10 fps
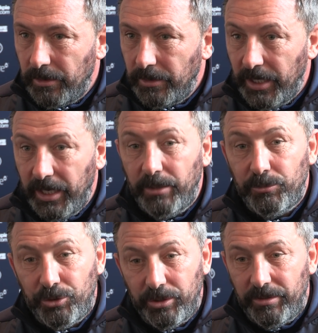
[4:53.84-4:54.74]
Yeah, it
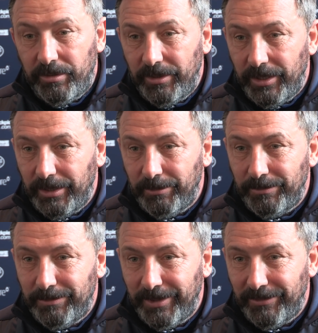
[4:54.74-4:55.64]
was good.
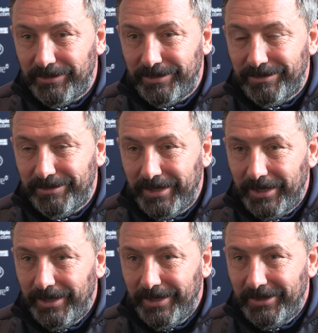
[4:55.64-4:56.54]
If
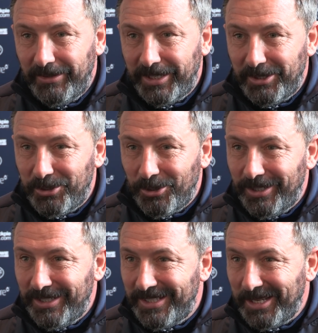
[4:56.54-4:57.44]
you can
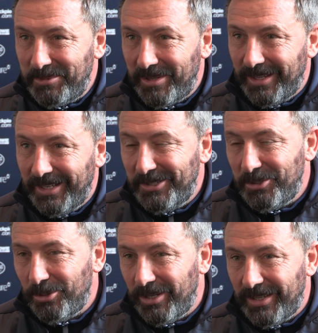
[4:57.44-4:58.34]
enjoy these types of
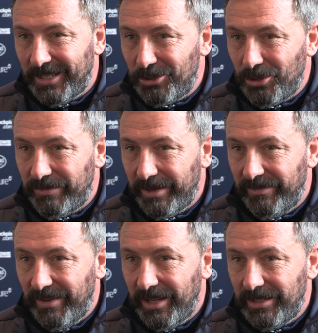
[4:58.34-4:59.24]
things, I think it's good for the
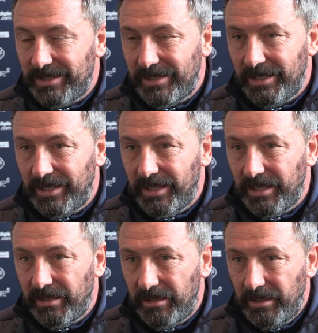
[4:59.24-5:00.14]
fans to hear